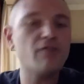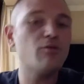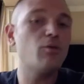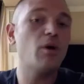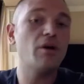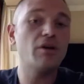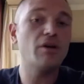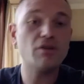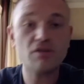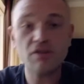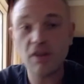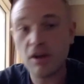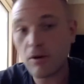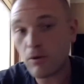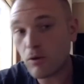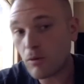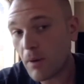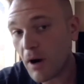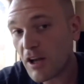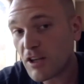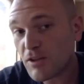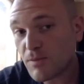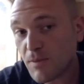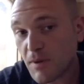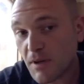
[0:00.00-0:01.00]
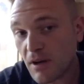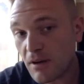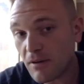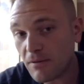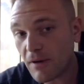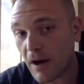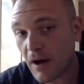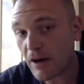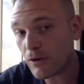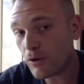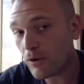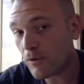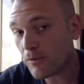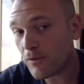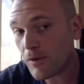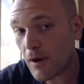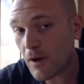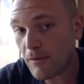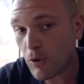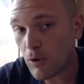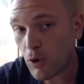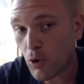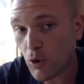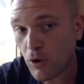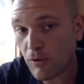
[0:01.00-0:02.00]
of what you're saying reminds me of, I don't know if you
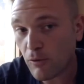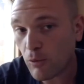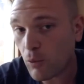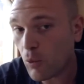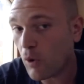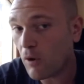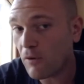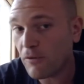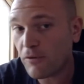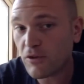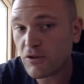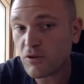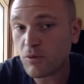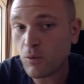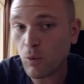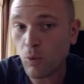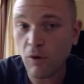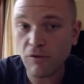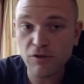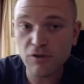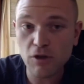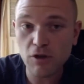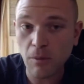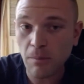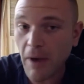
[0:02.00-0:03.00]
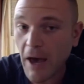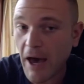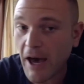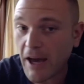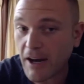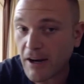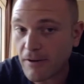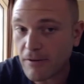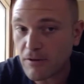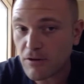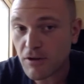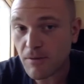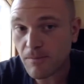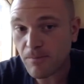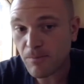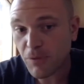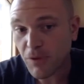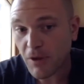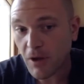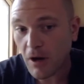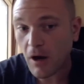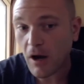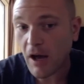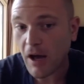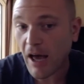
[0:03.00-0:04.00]
ever heard of Wolf's, Wolf's Combatives
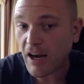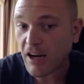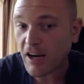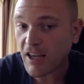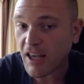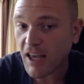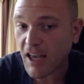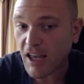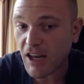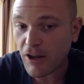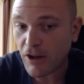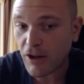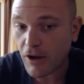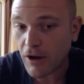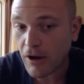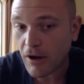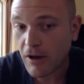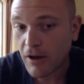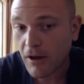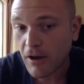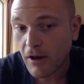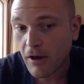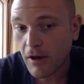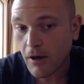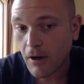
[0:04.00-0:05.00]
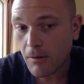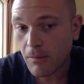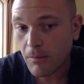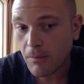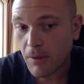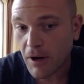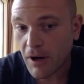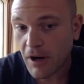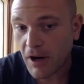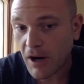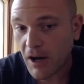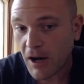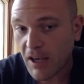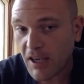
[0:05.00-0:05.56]
uh, out of Canada, but uh,